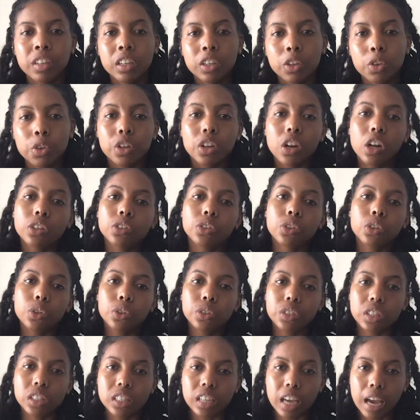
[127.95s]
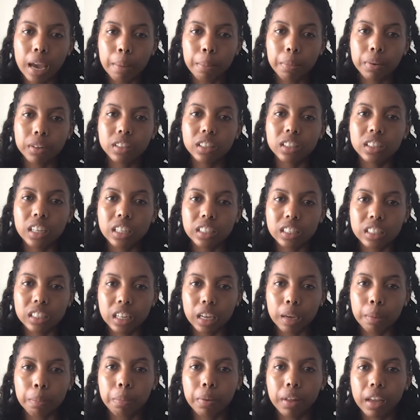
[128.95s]
You can also use a timer to
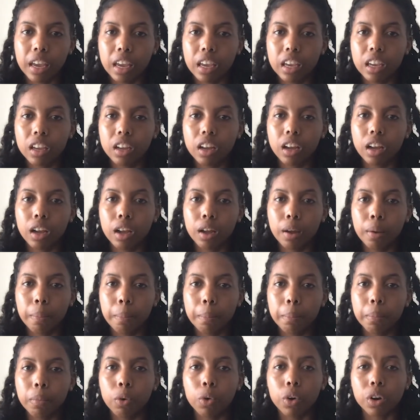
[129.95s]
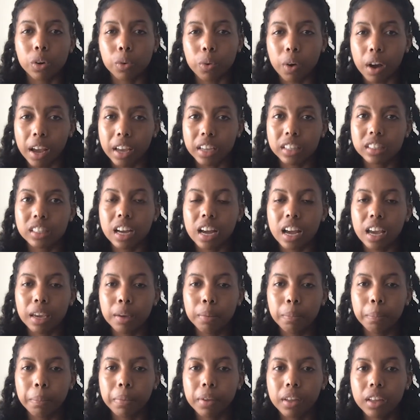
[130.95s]
designate play or quiet
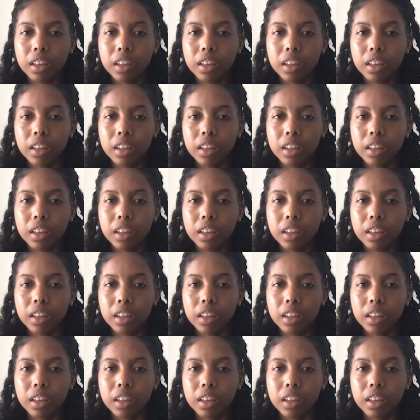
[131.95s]
time.